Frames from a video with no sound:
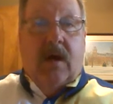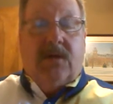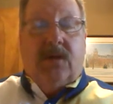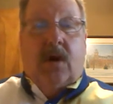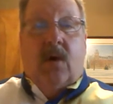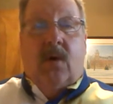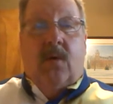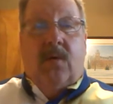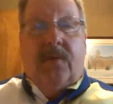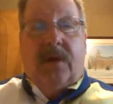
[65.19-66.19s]

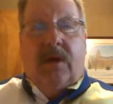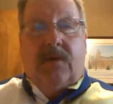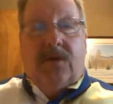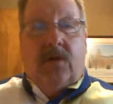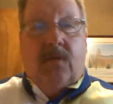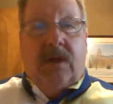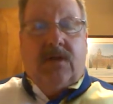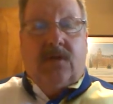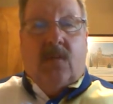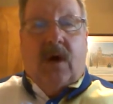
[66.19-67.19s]
So there are two
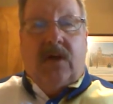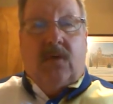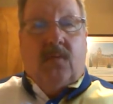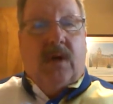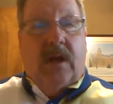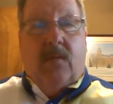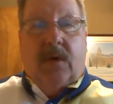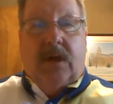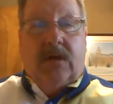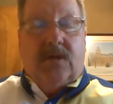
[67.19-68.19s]
reasons why you really
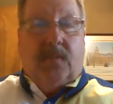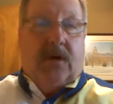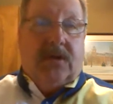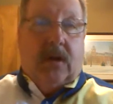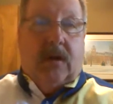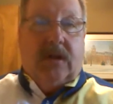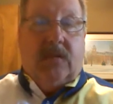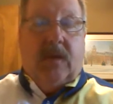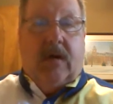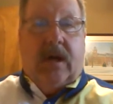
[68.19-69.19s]
want to use personal
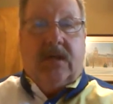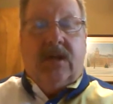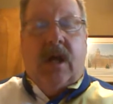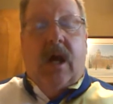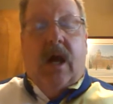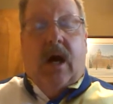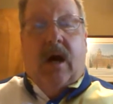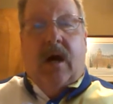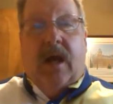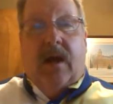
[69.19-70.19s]
experience.
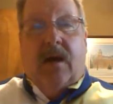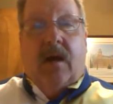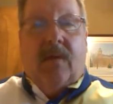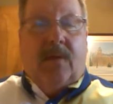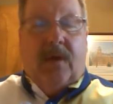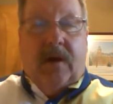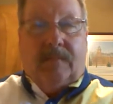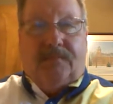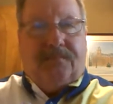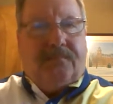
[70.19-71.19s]
And another thing,
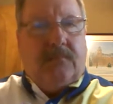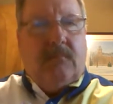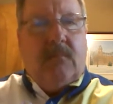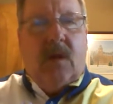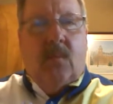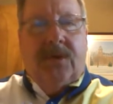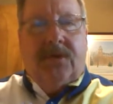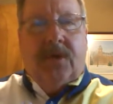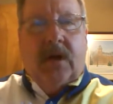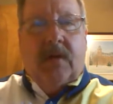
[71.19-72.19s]
when you're
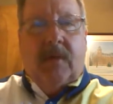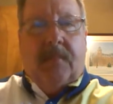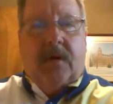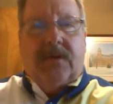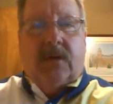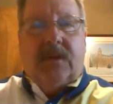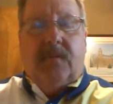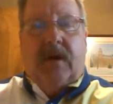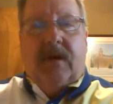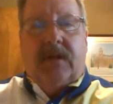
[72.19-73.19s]
talking about personal
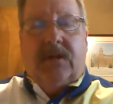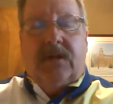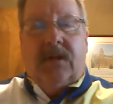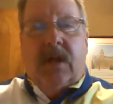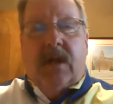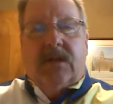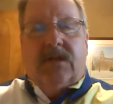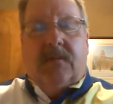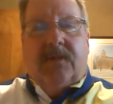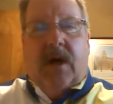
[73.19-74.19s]
experiences,
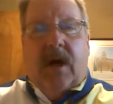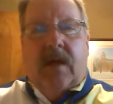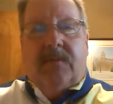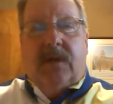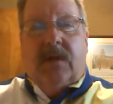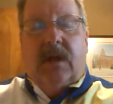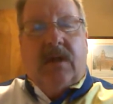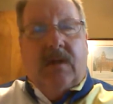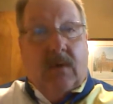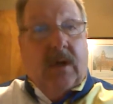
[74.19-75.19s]
sometimes it
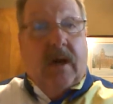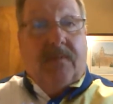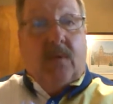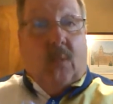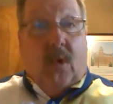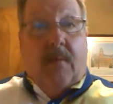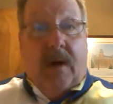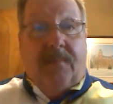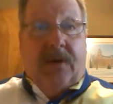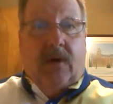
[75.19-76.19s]
can really help to warm
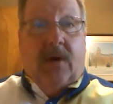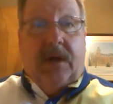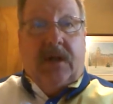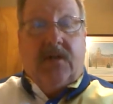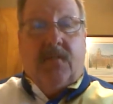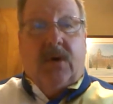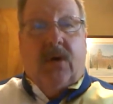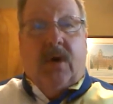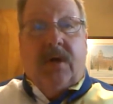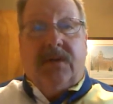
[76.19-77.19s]
up the audience,
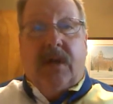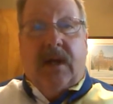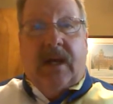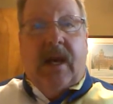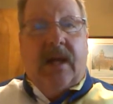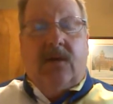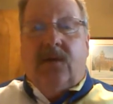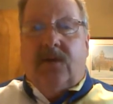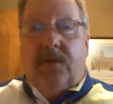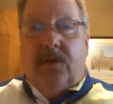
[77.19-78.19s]
because again,
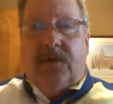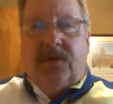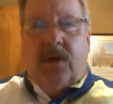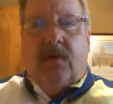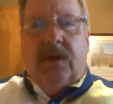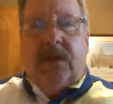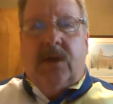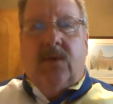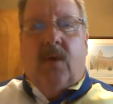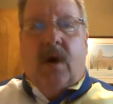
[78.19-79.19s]
you're showing that
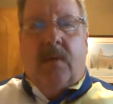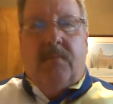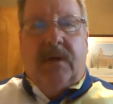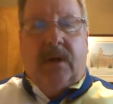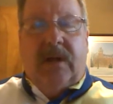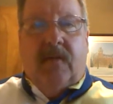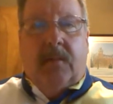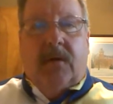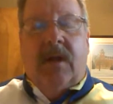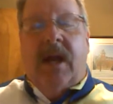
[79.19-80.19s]
you are
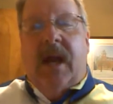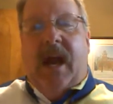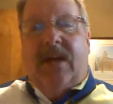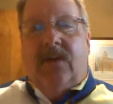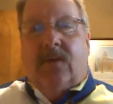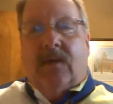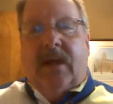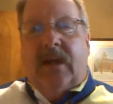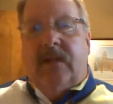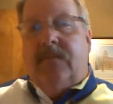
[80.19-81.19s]
believable and you're
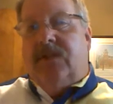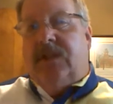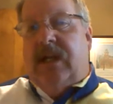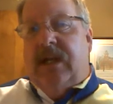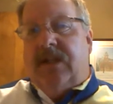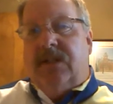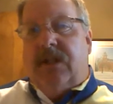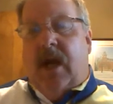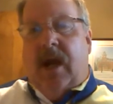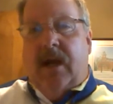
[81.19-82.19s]
letting them see
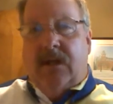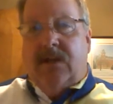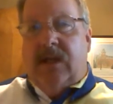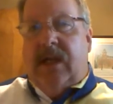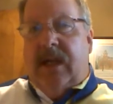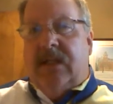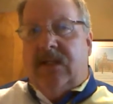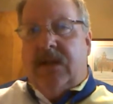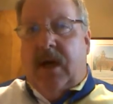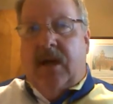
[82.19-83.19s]

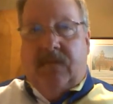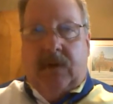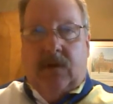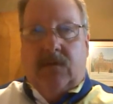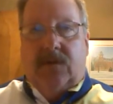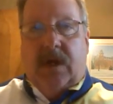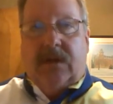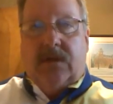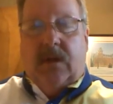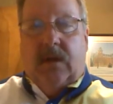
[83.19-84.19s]
inside of you
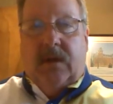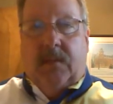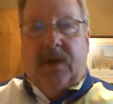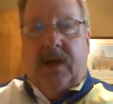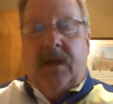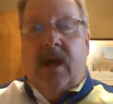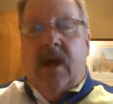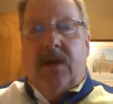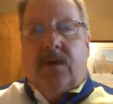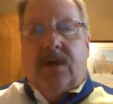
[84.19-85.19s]
just a little bit.
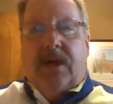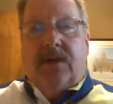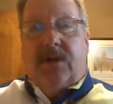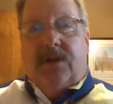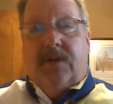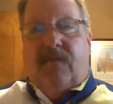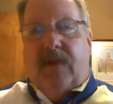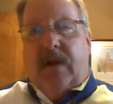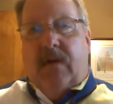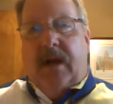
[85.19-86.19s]
You're not just this
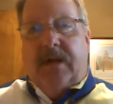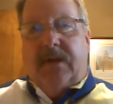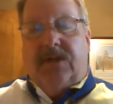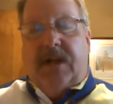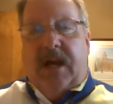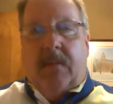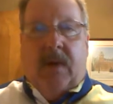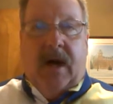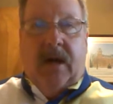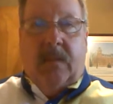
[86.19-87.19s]
figurehead that's standing
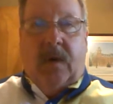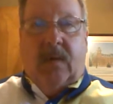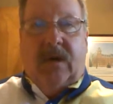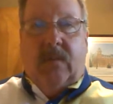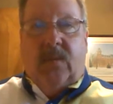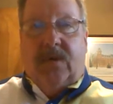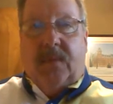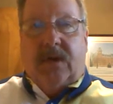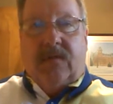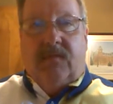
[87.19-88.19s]
behind a podium with a
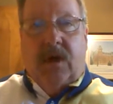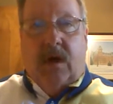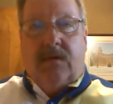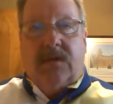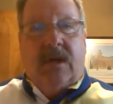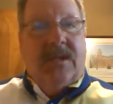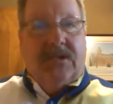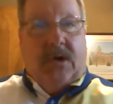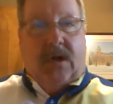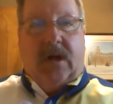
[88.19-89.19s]
bunch of notes
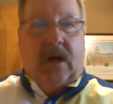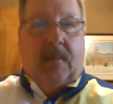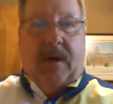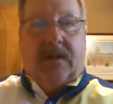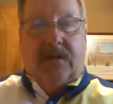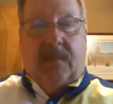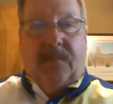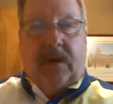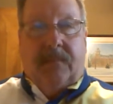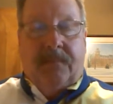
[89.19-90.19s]
talking about
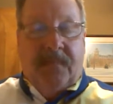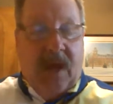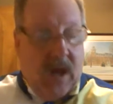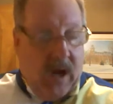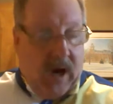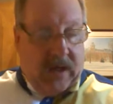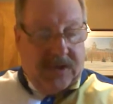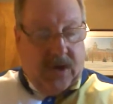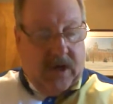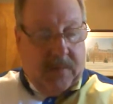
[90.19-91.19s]
something. All right,
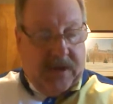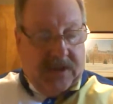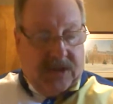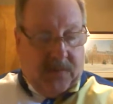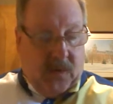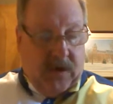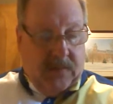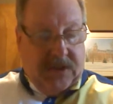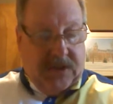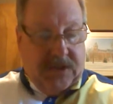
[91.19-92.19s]
let's talk about the supporting
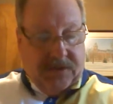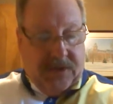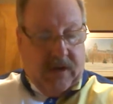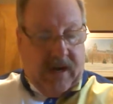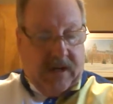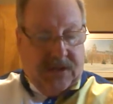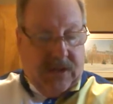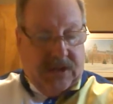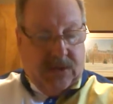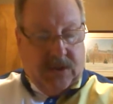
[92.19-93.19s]
materials. There are
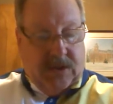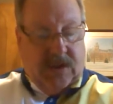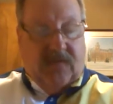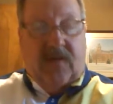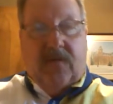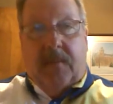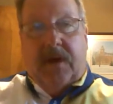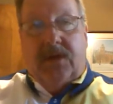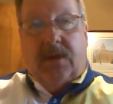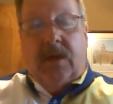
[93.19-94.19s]
outside sources of
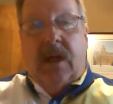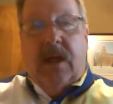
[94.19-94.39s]
information.